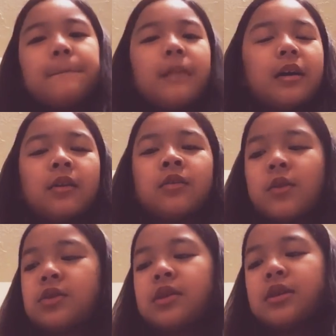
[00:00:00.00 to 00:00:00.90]
all the
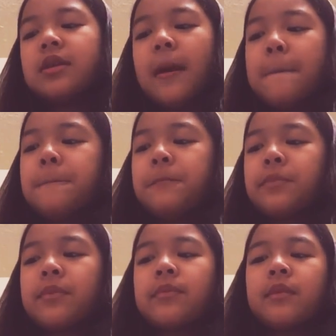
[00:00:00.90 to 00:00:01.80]
squishies
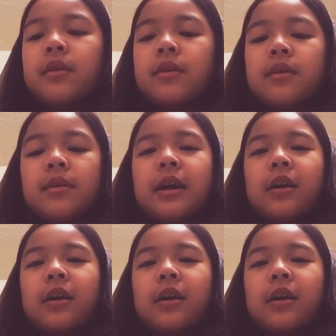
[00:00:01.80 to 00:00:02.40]
like